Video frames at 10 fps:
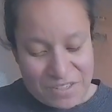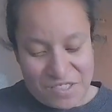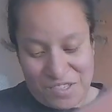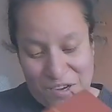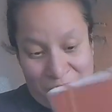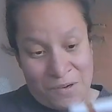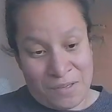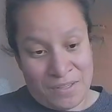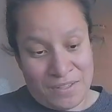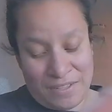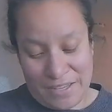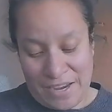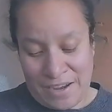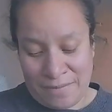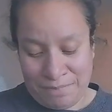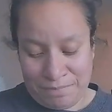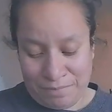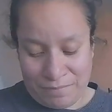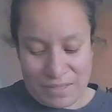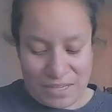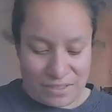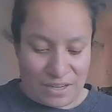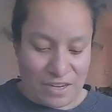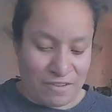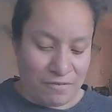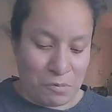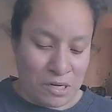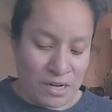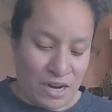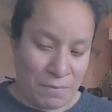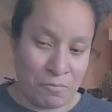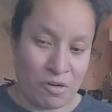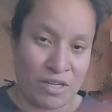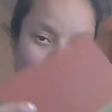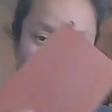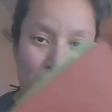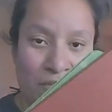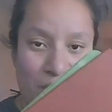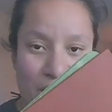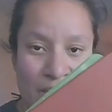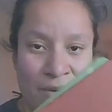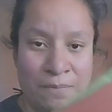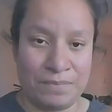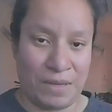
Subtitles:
So yeah, that's kind of what I'm working with right now.